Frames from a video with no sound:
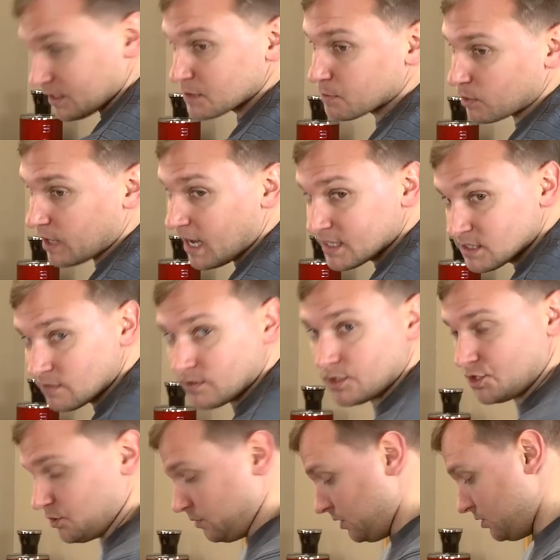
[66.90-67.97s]
out of this Barazza
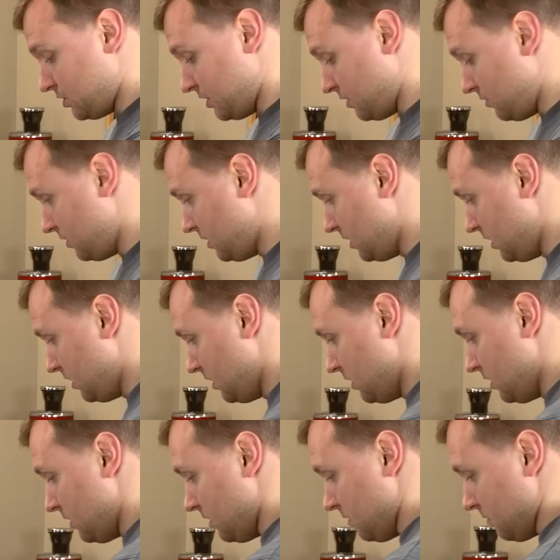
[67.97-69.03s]
Virtuoso.
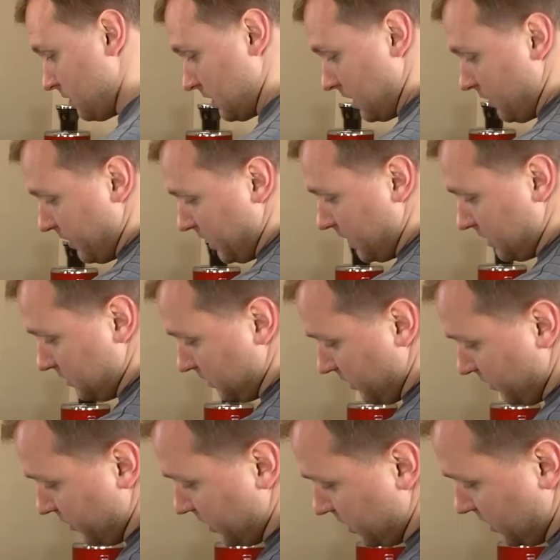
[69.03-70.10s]
I'm going to go ahead and
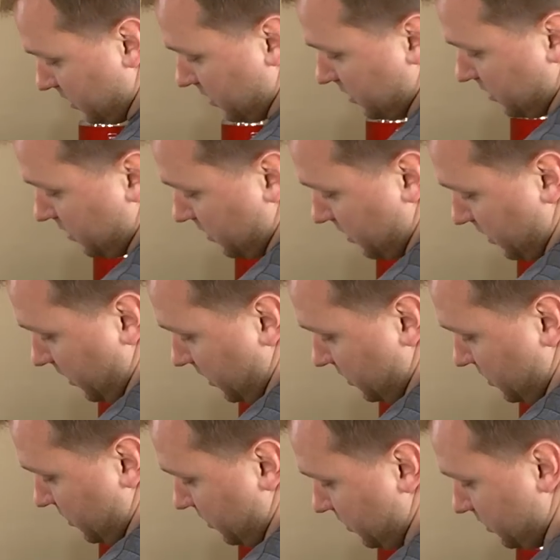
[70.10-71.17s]
load it
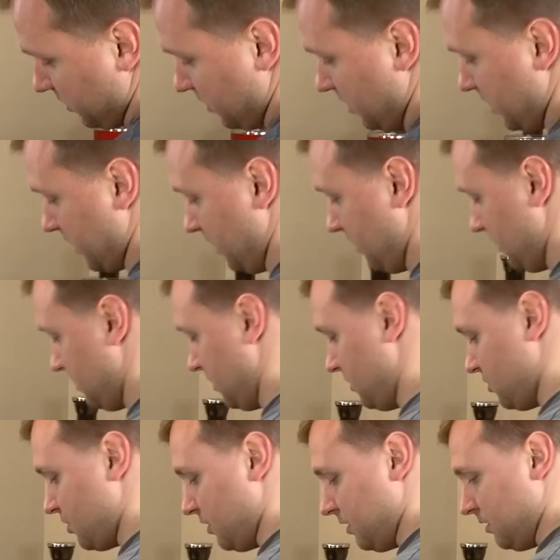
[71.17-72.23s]
into the DeLonghi
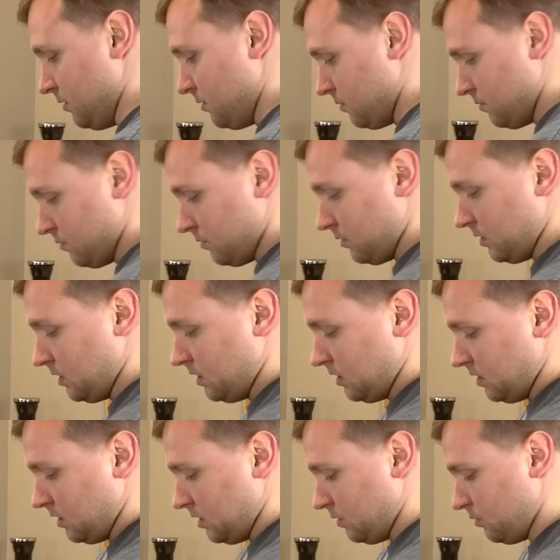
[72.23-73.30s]
and show you
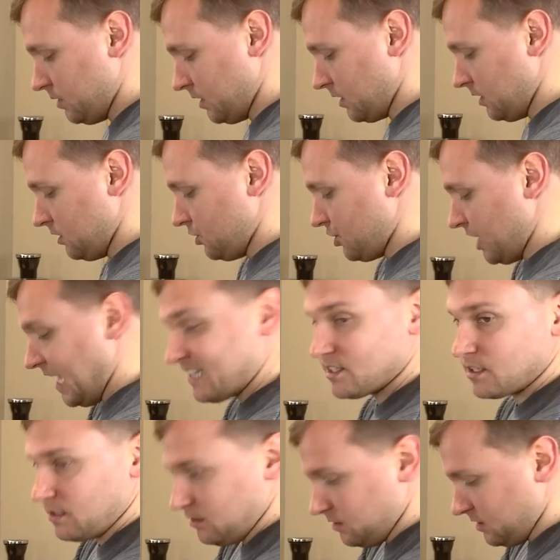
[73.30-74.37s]
what a good
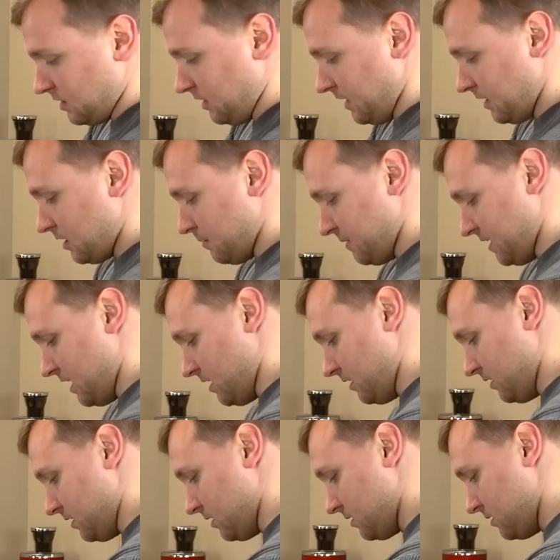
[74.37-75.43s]
shot's going to look like coming out
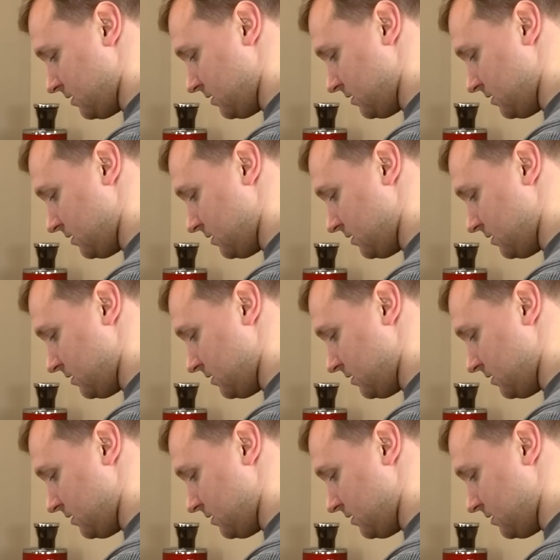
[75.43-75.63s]
of there.